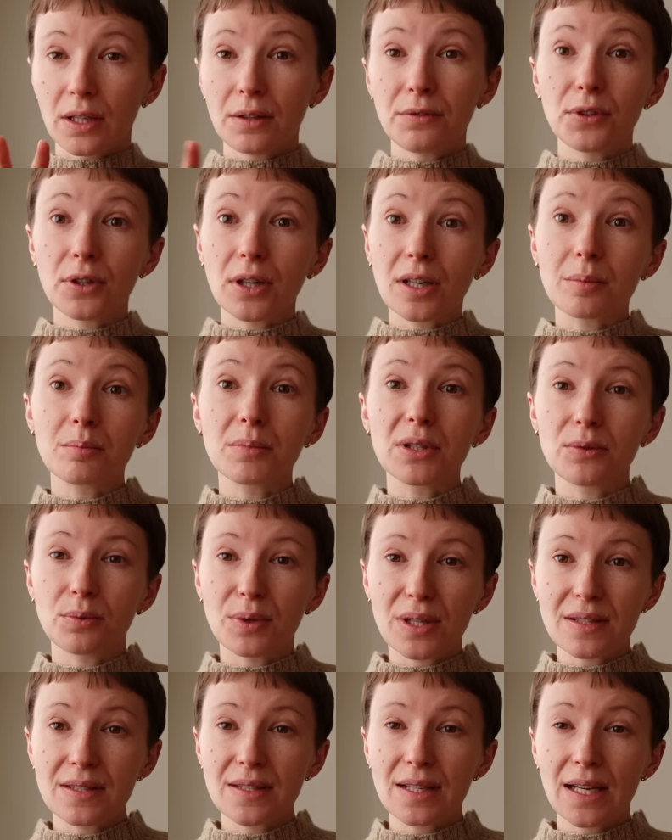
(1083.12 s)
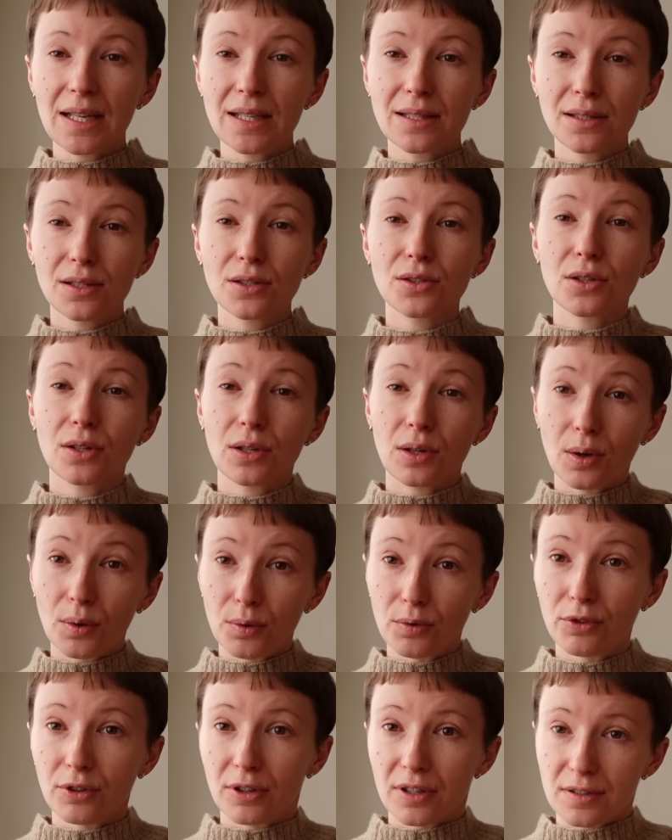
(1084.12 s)
if you're in between sizes,
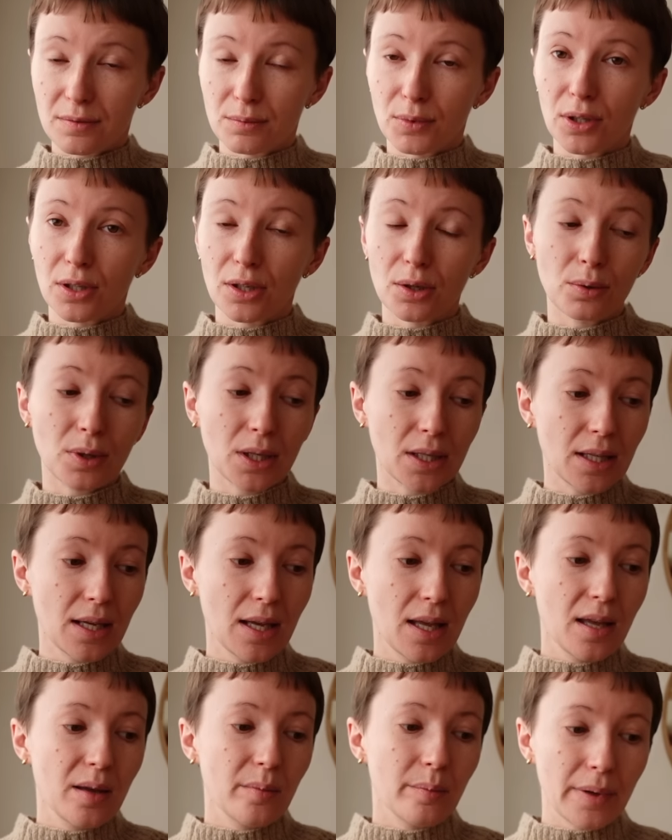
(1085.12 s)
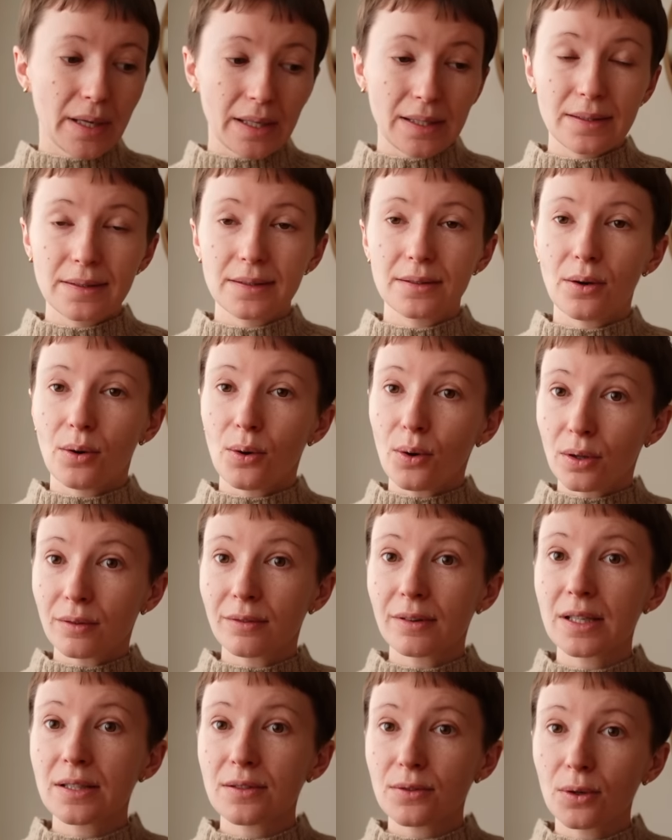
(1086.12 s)
go for a smaller one, but
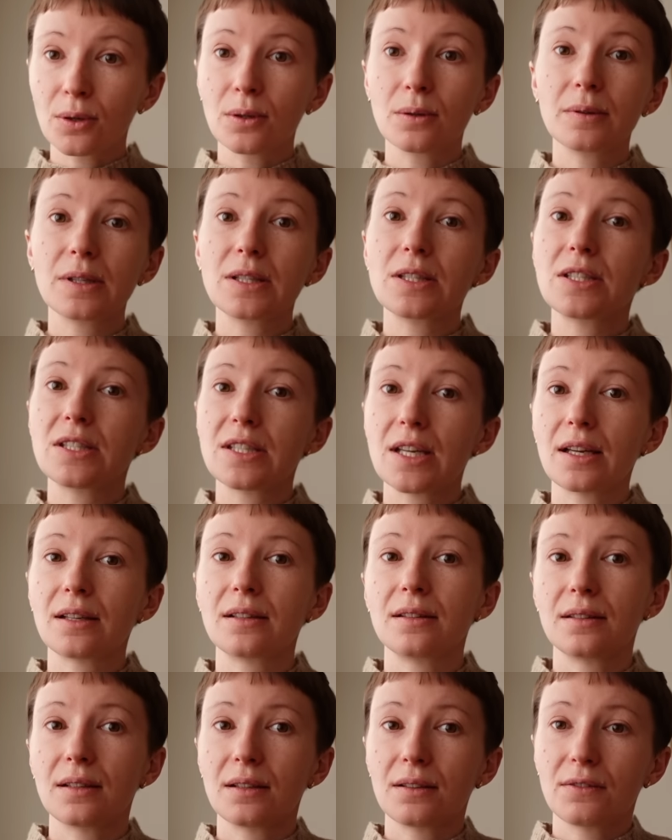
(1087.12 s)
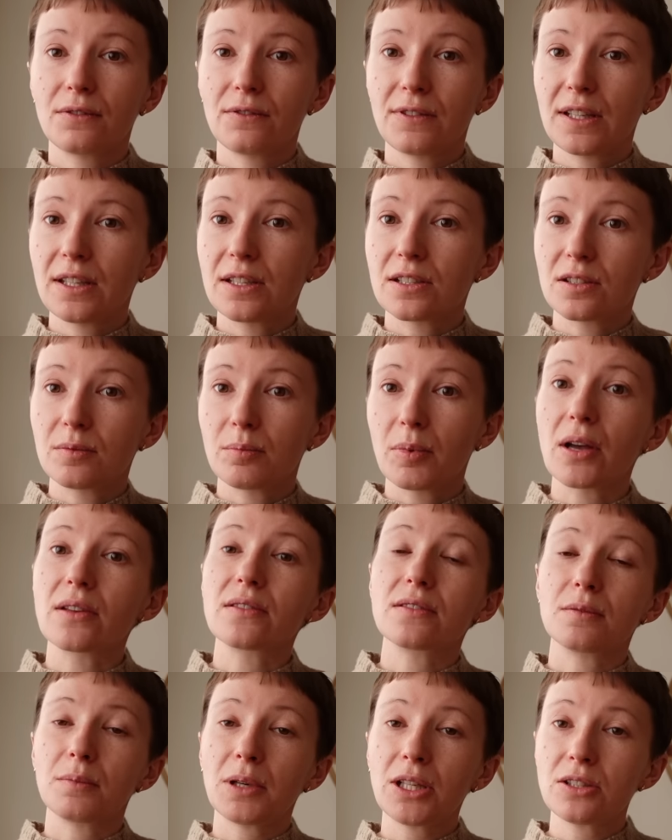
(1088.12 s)
always check the finished
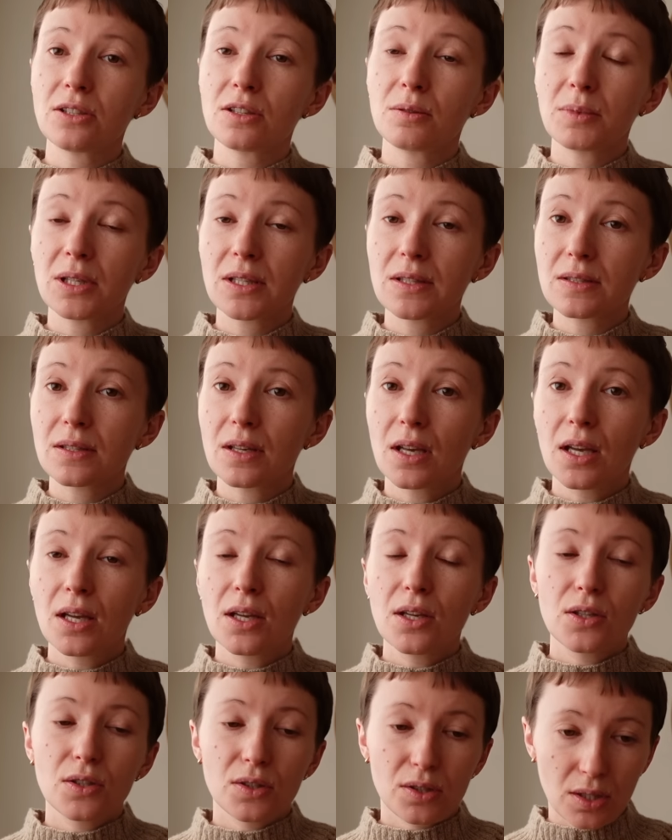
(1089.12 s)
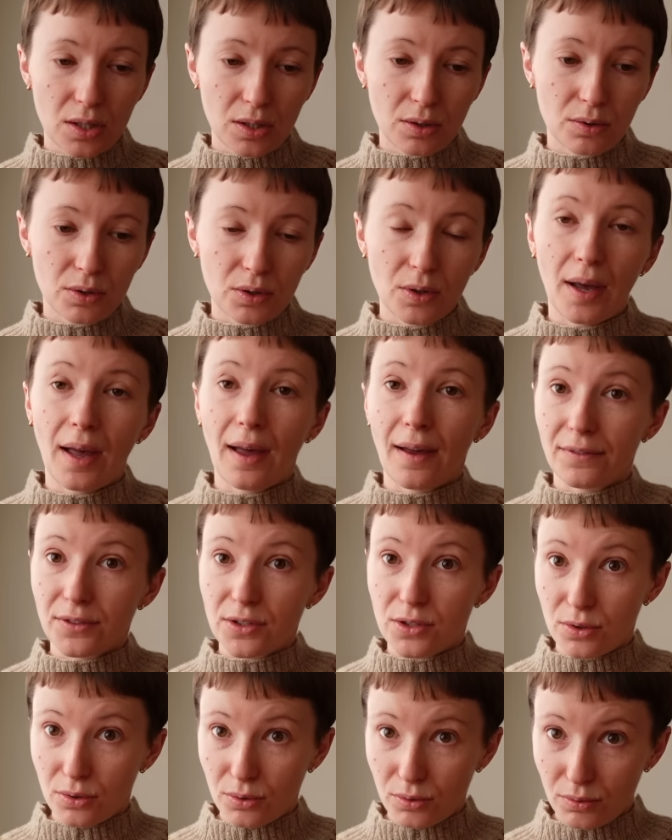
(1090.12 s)
bust measurements. So you
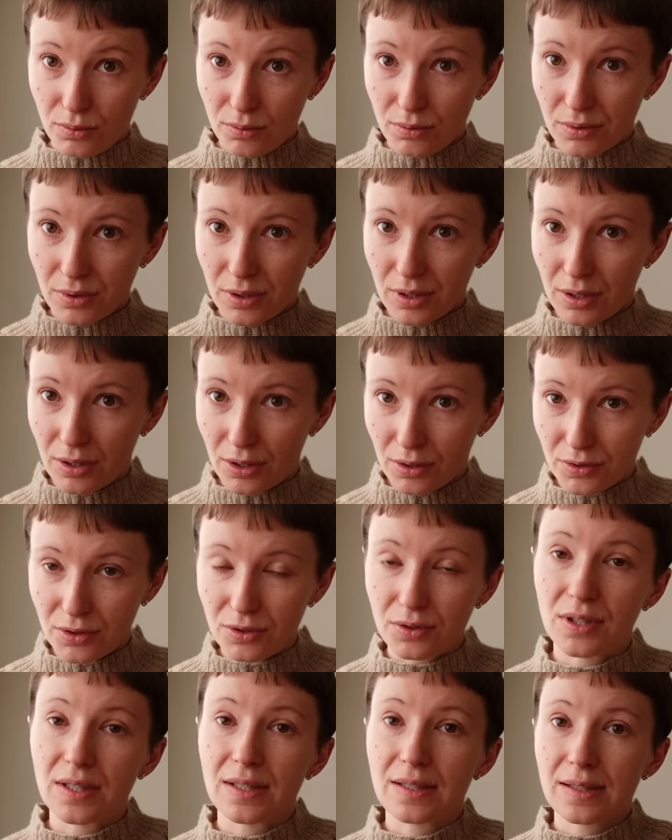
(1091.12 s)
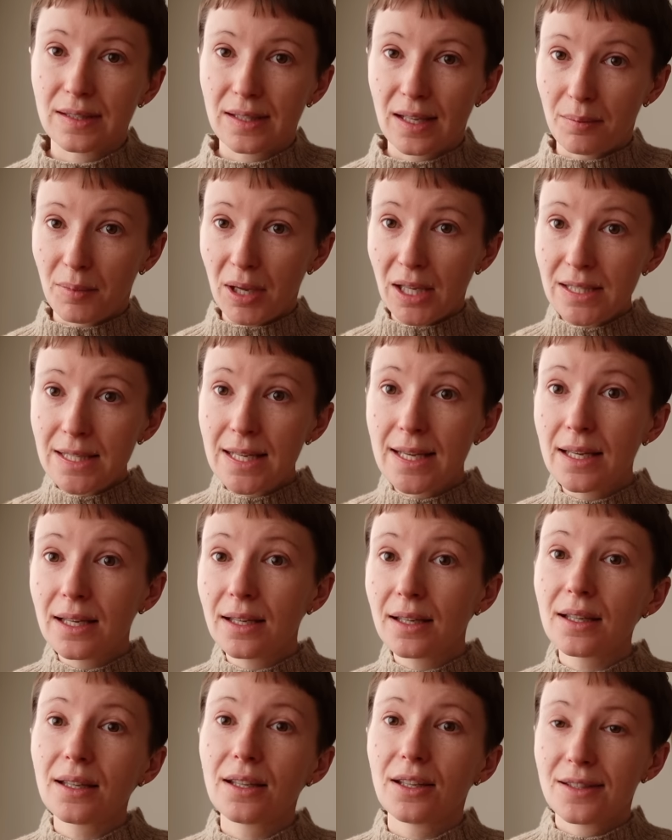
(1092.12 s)
have to go to the
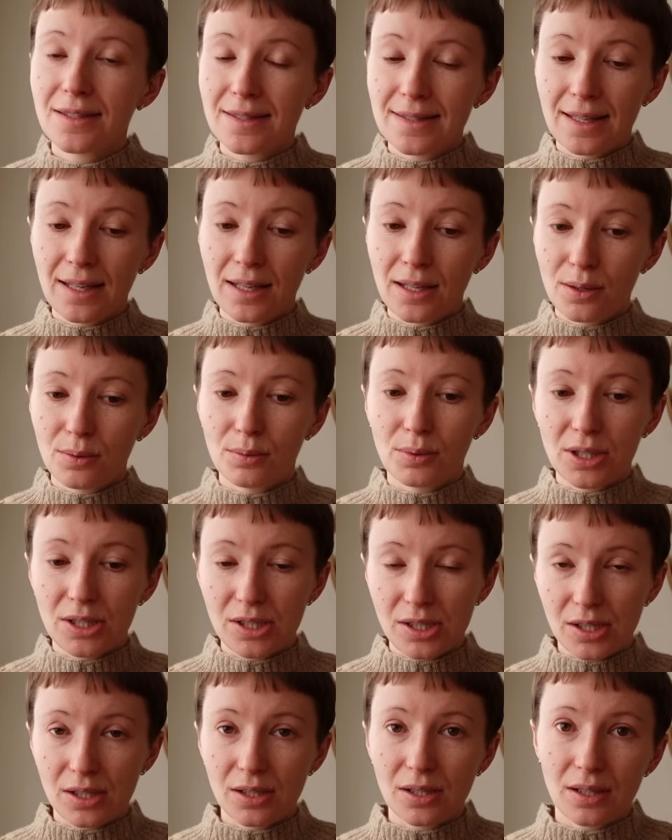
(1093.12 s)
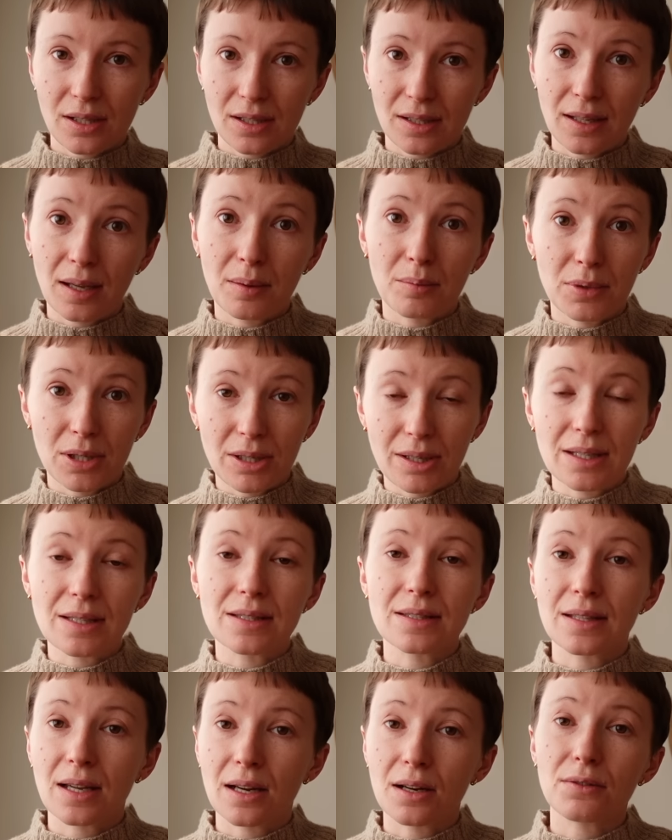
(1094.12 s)
schematic, see which number
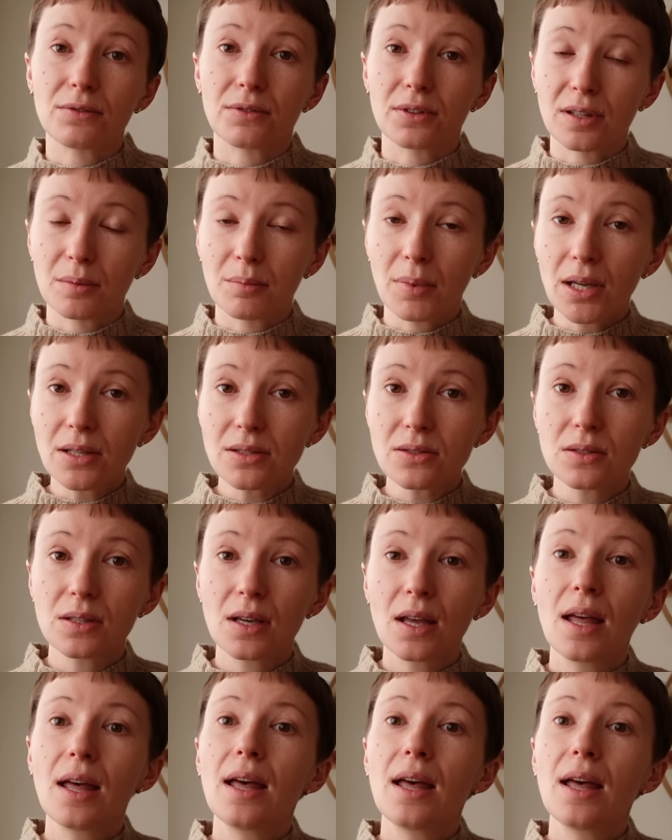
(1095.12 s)
is there for the bust,